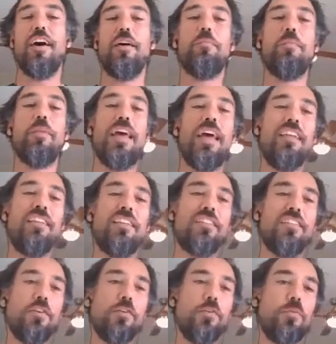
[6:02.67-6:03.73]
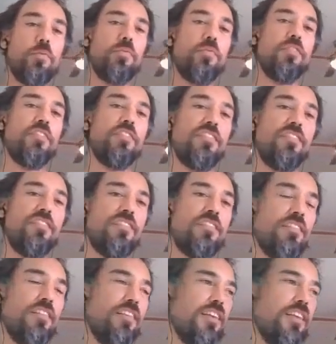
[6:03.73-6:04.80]
Um, and so,
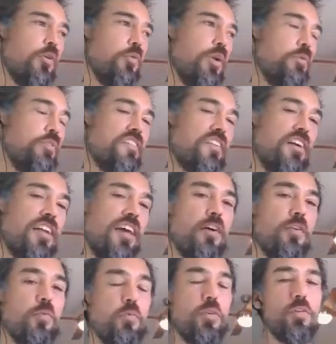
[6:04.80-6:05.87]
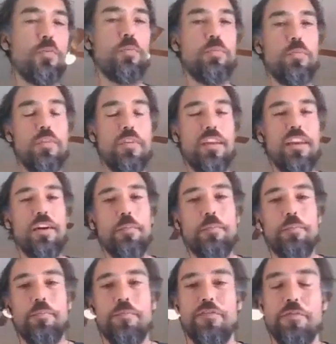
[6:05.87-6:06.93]
you know, we would start out where, you know,